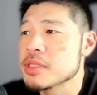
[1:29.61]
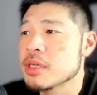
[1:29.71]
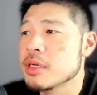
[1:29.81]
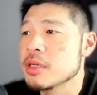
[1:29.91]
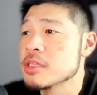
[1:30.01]

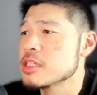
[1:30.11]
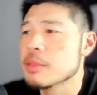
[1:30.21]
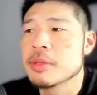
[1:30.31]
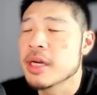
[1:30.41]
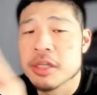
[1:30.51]
on some
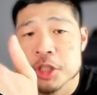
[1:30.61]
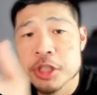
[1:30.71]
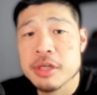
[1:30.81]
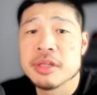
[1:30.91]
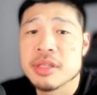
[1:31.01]
kind of
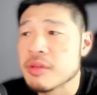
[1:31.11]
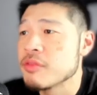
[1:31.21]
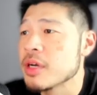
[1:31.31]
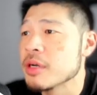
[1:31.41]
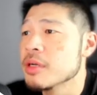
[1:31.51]
shared
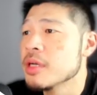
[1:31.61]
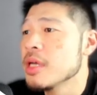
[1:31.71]
identifier.